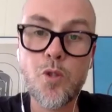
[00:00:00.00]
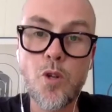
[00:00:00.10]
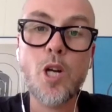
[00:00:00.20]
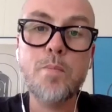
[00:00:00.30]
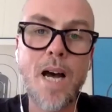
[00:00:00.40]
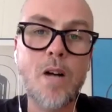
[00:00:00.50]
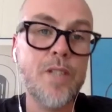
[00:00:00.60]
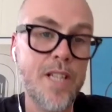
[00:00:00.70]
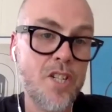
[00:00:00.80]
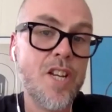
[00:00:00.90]
about
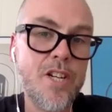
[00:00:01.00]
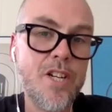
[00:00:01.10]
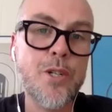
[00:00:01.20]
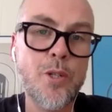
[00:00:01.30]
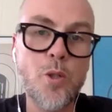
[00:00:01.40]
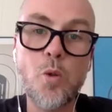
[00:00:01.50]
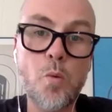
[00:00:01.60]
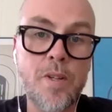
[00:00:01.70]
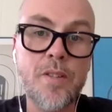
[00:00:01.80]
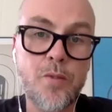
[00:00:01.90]
this issue
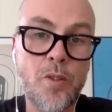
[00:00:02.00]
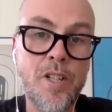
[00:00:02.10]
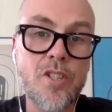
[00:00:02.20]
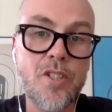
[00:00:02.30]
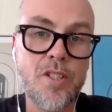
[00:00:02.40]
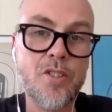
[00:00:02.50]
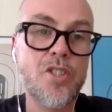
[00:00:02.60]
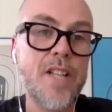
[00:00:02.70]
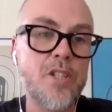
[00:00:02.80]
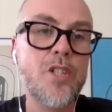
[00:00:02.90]
with, for instance,
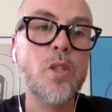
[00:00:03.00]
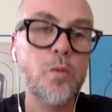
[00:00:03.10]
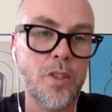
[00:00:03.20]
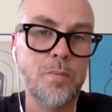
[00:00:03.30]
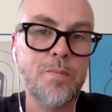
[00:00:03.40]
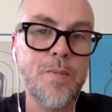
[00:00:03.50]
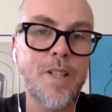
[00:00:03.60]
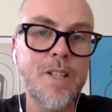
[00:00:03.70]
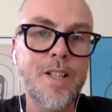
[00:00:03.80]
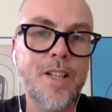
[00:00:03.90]
their children.
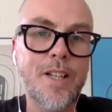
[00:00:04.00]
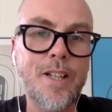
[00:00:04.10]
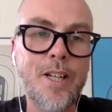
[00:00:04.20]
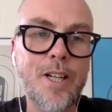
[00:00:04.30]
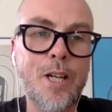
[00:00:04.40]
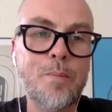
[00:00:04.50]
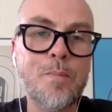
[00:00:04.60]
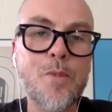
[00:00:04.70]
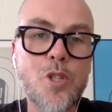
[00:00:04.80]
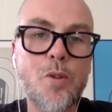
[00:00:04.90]

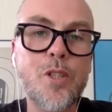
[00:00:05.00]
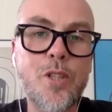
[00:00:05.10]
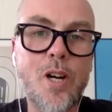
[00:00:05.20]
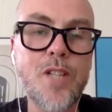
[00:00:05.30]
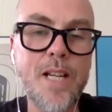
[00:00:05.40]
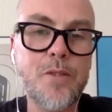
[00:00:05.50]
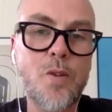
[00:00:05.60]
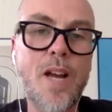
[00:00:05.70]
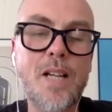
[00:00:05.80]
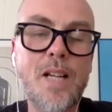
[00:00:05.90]
So you don't have to
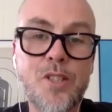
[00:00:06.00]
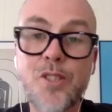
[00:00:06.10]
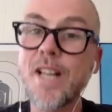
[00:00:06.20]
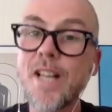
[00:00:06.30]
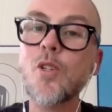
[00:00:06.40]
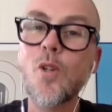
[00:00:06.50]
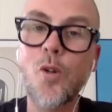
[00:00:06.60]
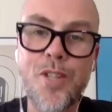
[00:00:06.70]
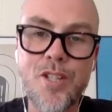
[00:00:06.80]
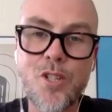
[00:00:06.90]
have a technical
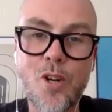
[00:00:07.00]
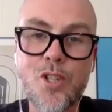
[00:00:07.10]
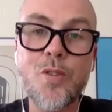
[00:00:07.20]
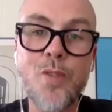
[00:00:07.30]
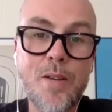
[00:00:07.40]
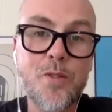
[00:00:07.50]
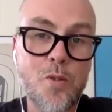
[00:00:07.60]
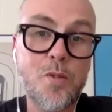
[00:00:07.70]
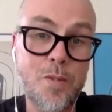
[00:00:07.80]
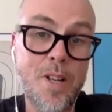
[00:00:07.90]
discussion. You have
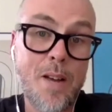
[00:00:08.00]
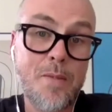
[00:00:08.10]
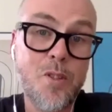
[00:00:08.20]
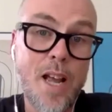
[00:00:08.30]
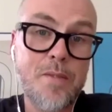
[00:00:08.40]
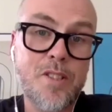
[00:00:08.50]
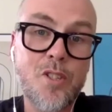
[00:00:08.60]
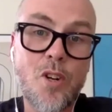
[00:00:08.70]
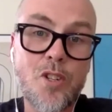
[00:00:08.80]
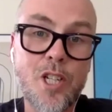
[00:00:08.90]
to have a
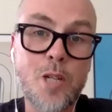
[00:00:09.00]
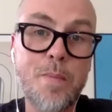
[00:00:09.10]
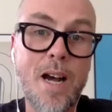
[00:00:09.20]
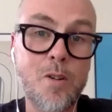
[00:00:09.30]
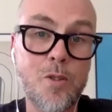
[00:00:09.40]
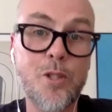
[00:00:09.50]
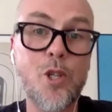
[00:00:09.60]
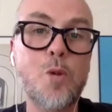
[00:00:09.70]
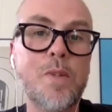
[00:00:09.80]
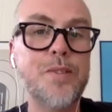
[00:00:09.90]
discussion about
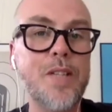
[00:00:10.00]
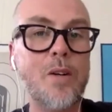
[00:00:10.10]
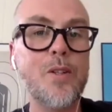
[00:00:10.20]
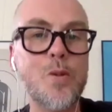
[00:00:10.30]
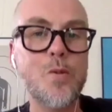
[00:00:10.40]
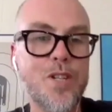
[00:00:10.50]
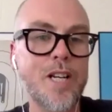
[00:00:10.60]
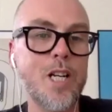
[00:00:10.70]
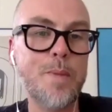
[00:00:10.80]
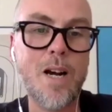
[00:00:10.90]
human values
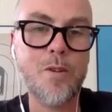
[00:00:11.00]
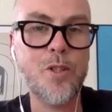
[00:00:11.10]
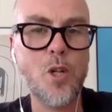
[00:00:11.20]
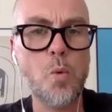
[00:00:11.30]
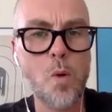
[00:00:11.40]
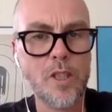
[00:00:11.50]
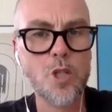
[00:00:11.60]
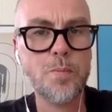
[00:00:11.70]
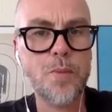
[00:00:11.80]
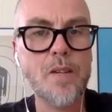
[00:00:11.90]
and about, you know, what is
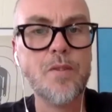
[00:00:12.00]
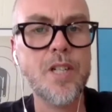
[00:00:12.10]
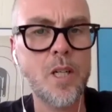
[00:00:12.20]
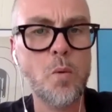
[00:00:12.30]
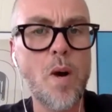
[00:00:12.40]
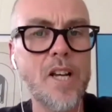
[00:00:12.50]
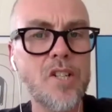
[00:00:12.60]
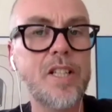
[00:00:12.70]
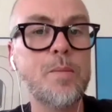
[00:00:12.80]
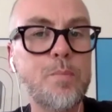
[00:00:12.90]
privacy and why is
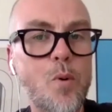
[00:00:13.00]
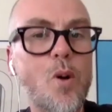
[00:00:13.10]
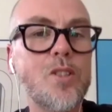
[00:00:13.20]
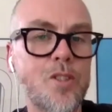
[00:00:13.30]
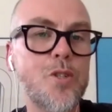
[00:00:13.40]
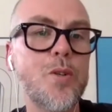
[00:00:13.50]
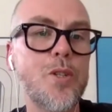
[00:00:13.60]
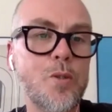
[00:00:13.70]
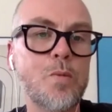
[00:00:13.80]
it important to you.